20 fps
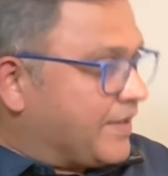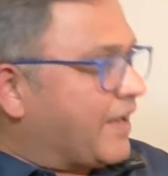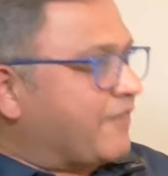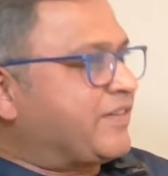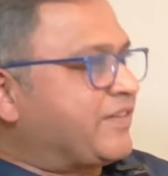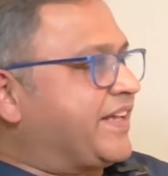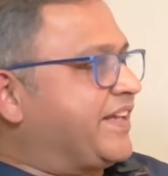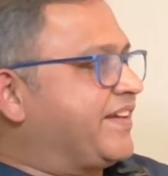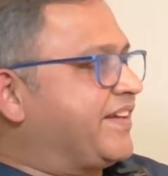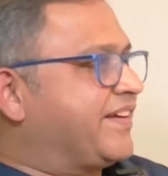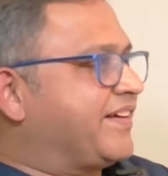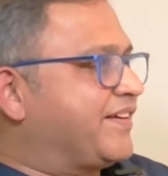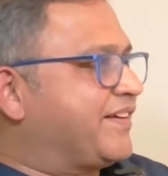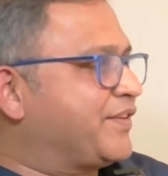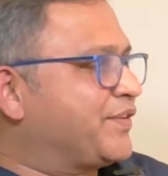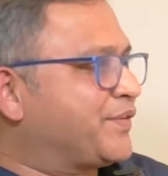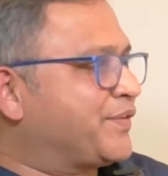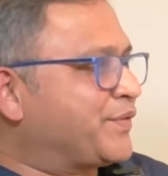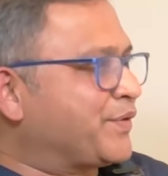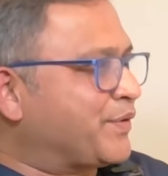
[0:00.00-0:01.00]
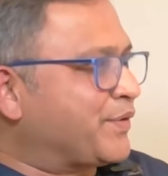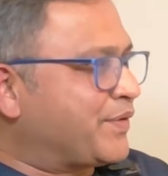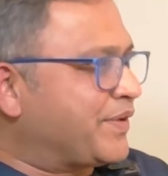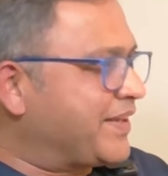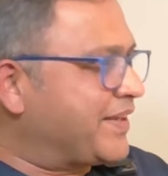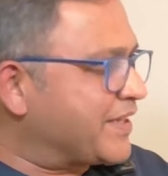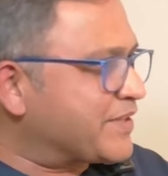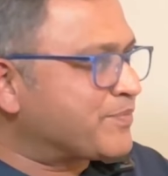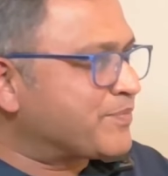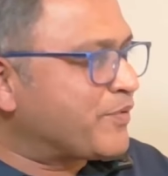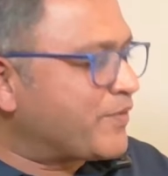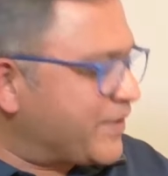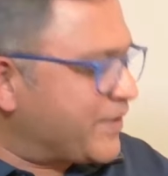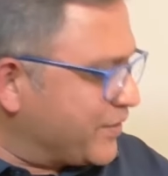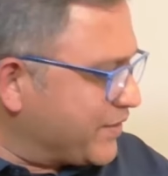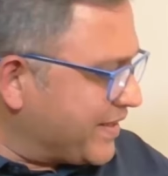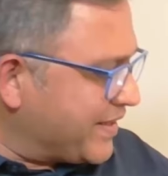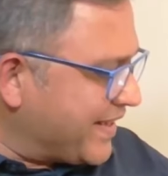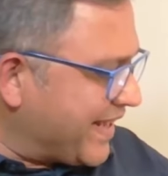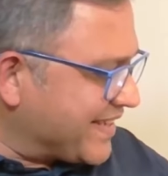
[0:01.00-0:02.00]
Lovely. So let's move
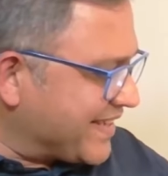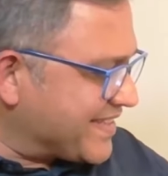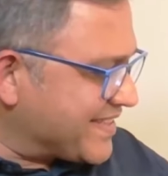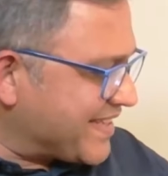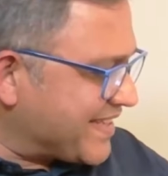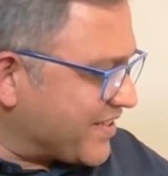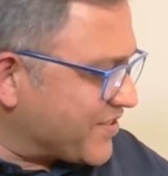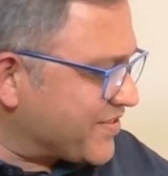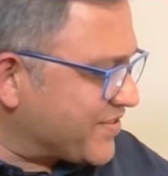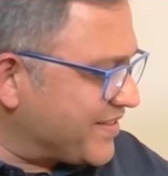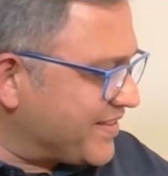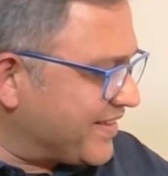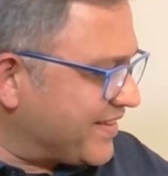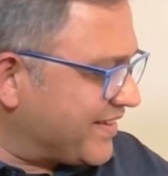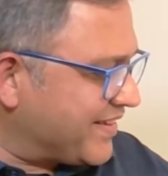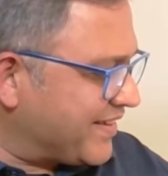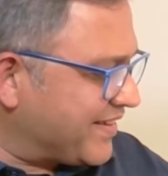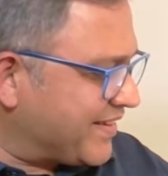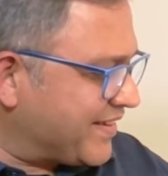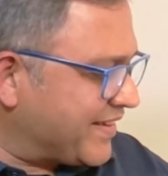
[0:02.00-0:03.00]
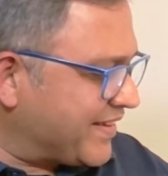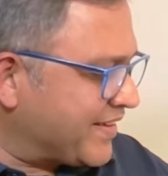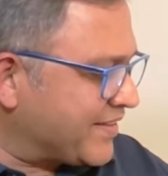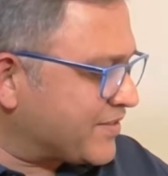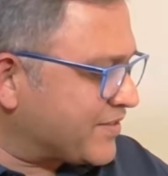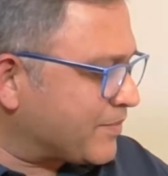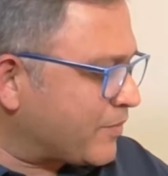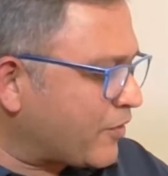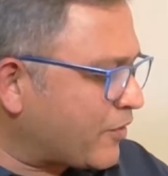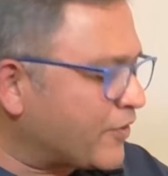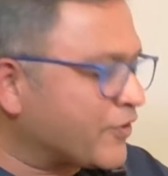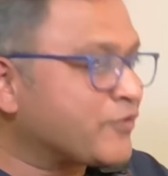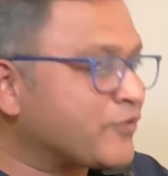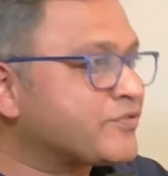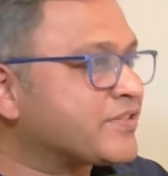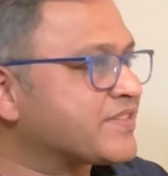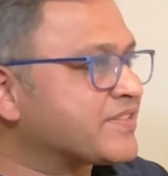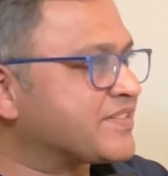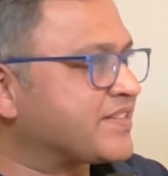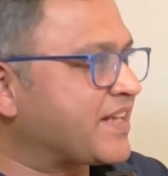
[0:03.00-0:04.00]
into the next section. It's about
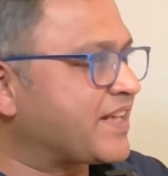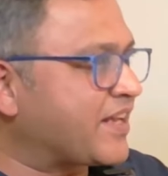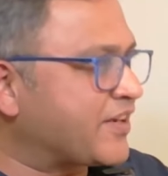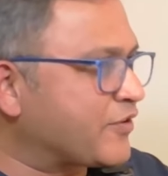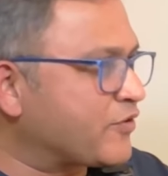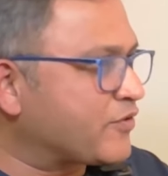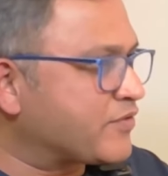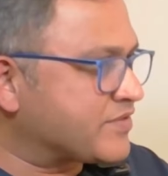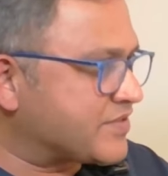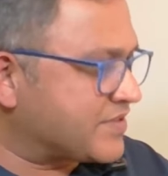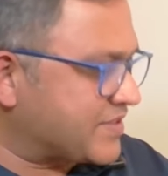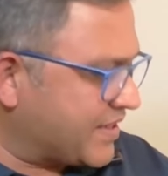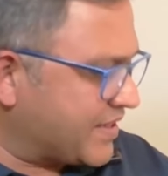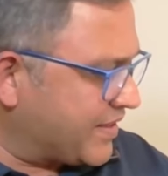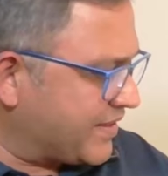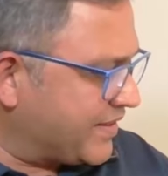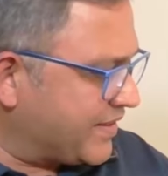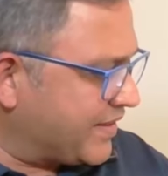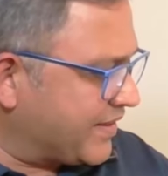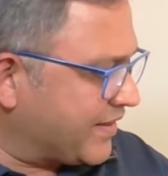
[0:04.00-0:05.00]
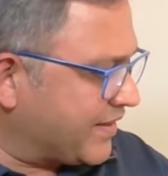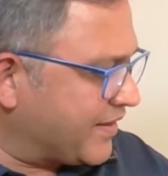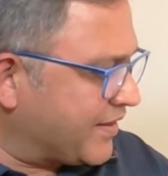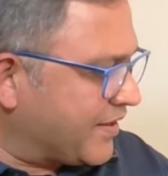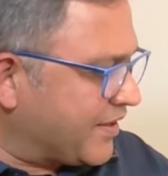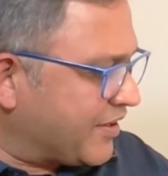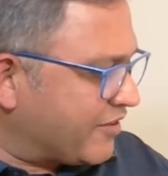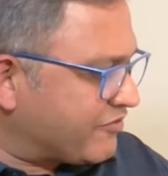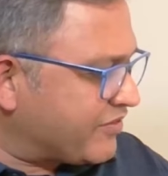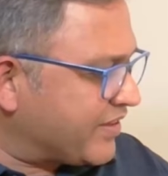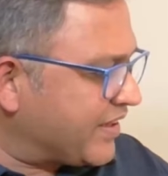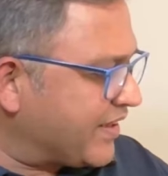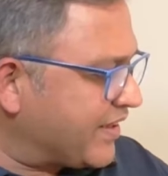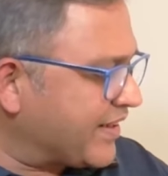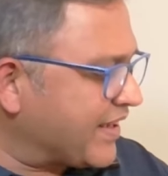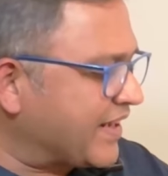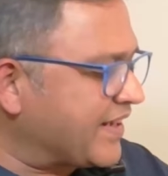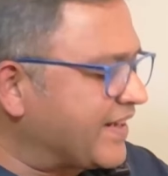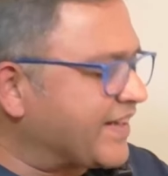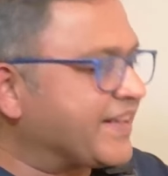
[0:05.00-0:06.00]
user scenarios and field
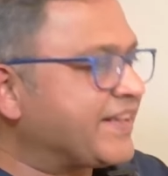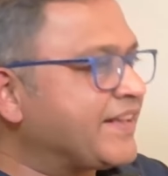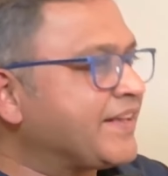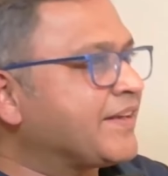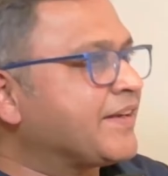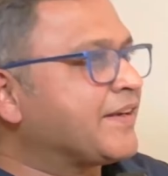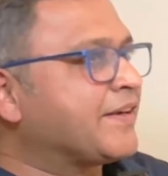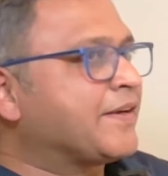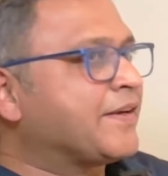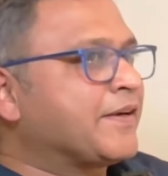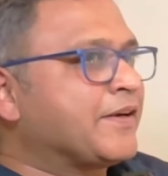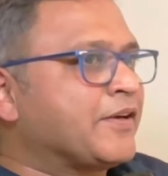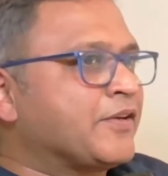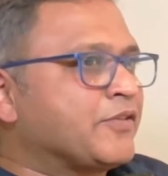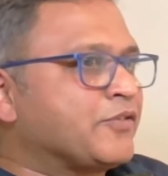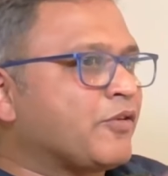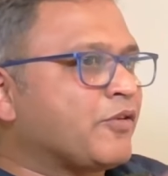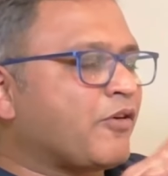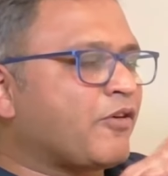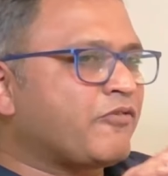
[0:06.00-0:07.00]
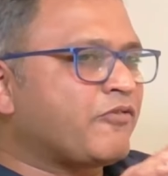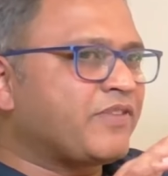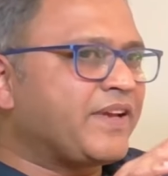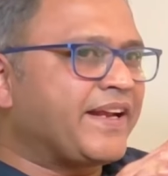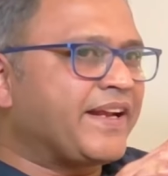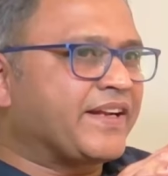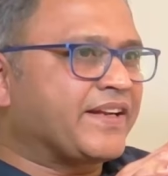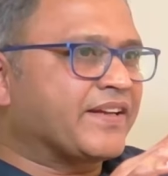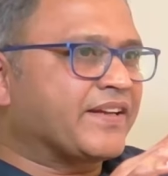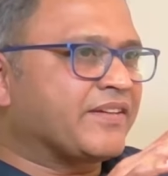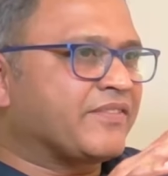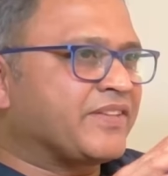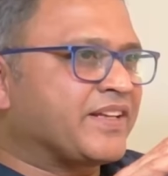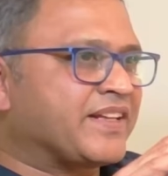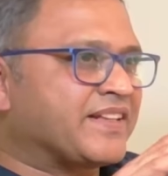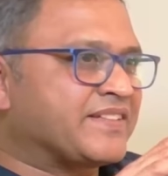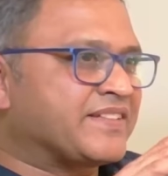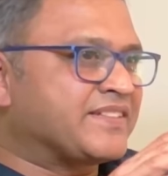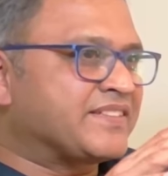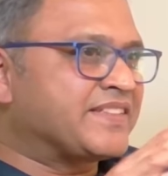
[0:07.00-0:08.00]
reality. So of late,
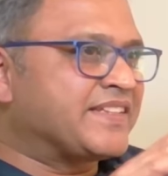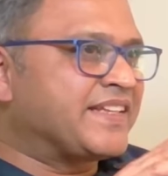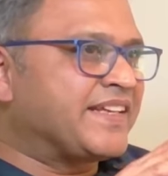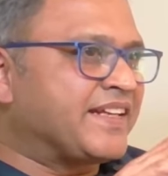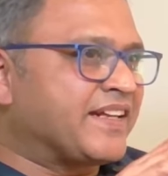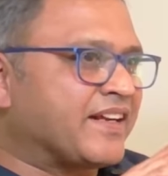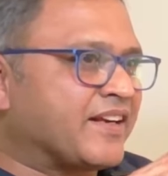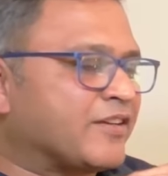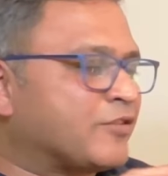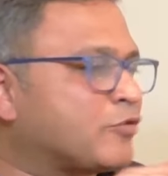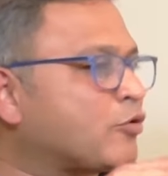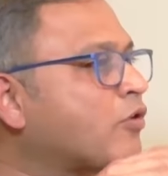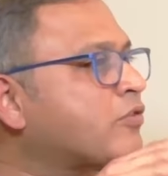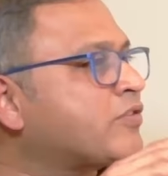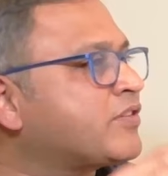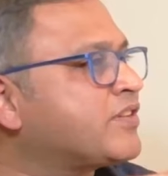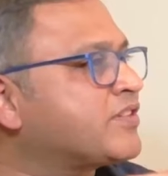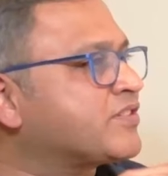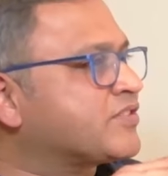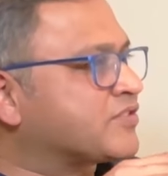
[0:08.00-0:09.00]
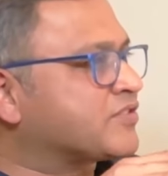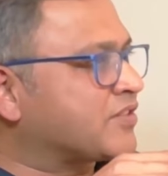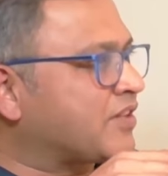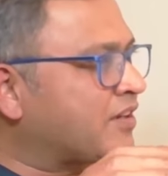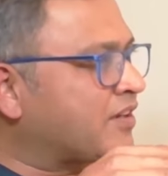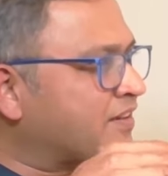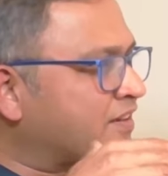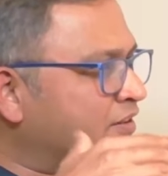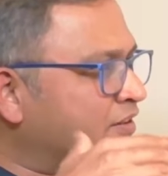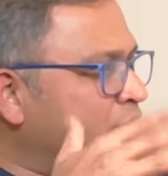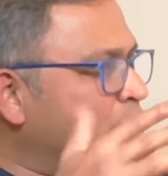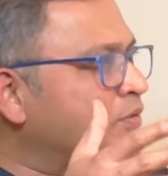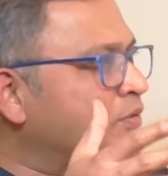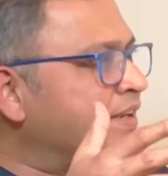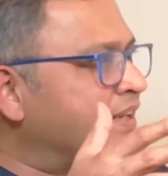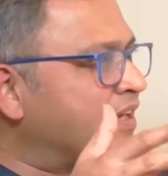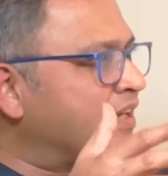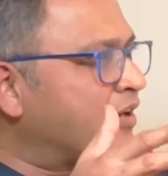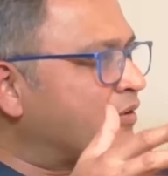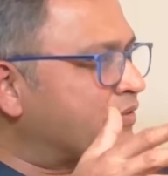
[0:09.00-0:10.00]
we are seeing doctors are
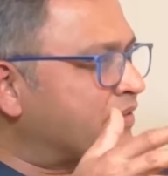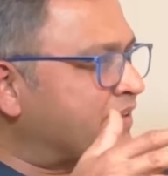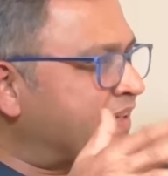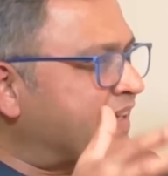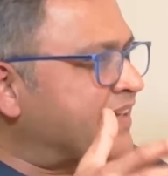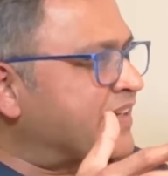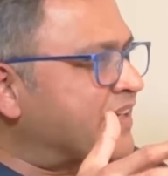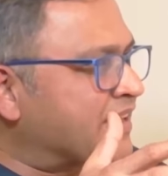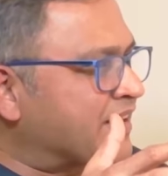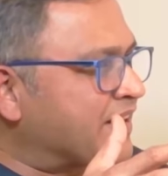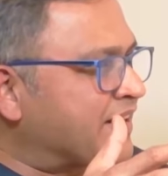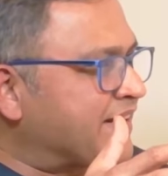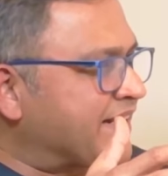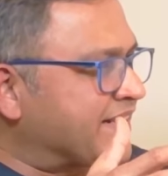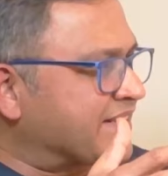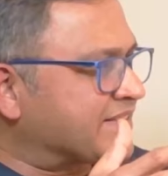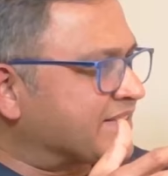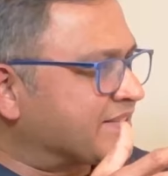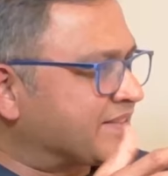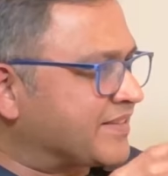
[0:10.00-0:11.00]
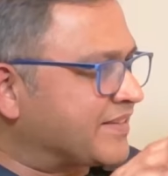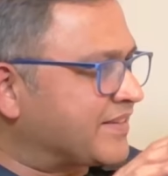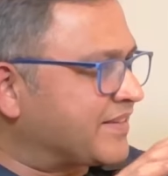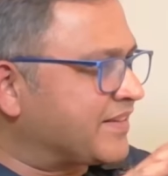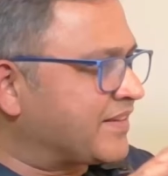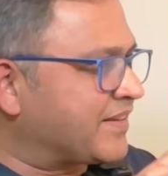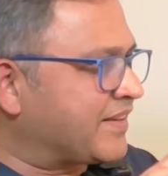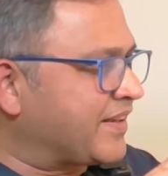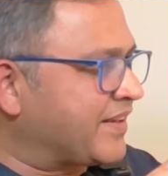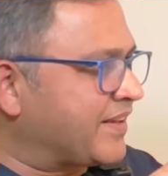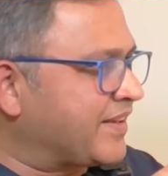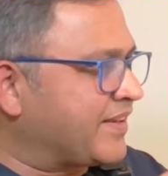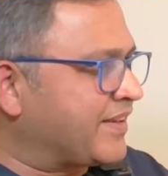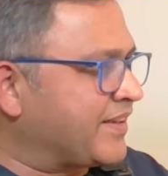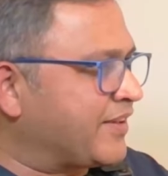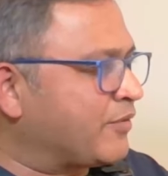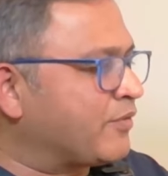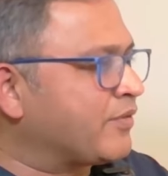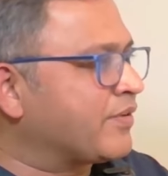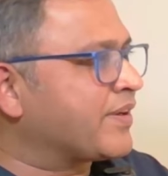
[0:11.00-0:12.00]
rolling out dental clinics like
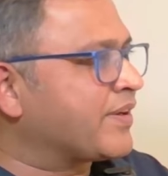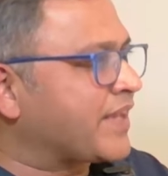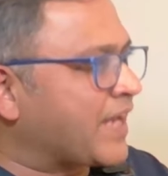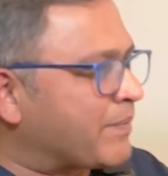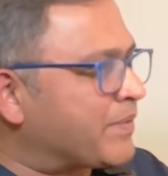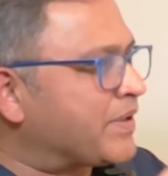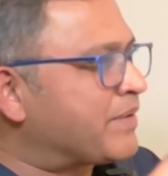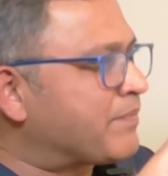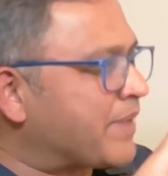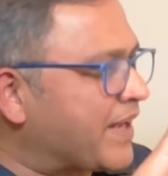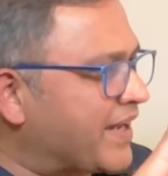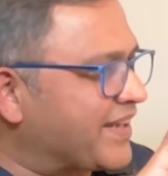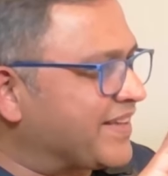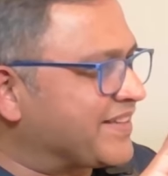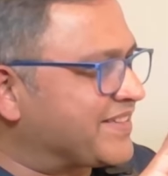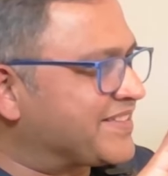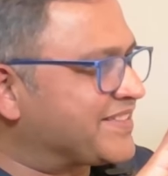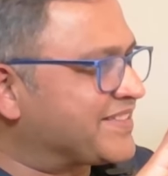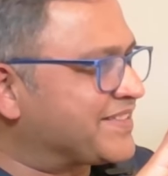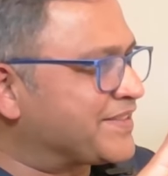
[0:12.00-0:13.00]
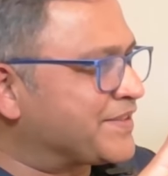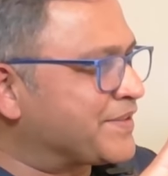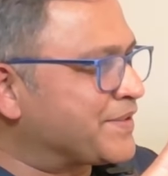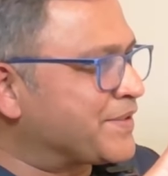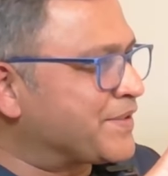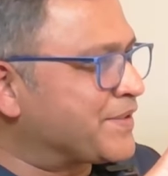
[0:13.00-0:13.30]
cabin baggage.